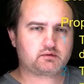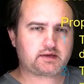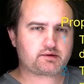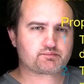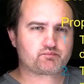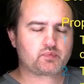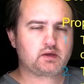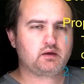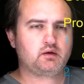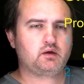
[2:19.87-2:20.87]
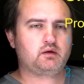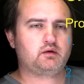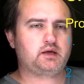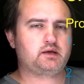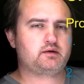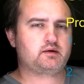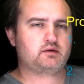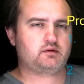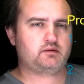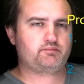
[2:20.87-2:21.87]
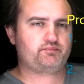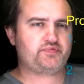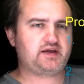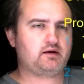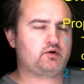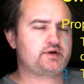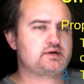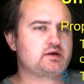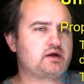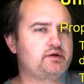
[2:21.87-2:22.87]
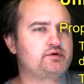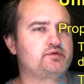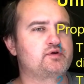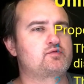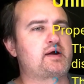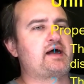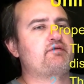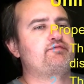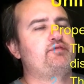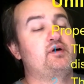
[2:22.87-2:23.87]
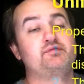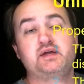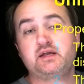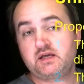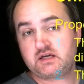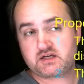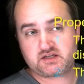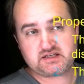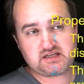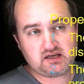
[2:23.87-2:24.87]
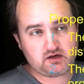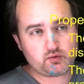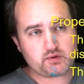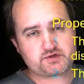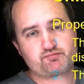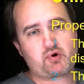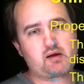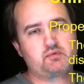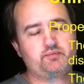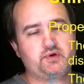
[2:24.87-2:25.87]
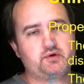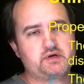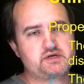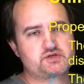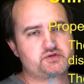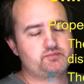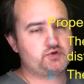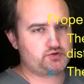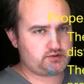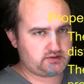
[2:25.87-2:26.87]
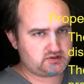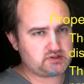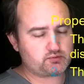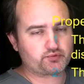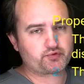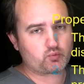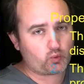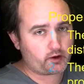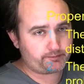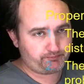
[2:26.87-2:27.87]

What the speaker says: Okay, and the area under the graph of any continuous probability distribution is equal to 1.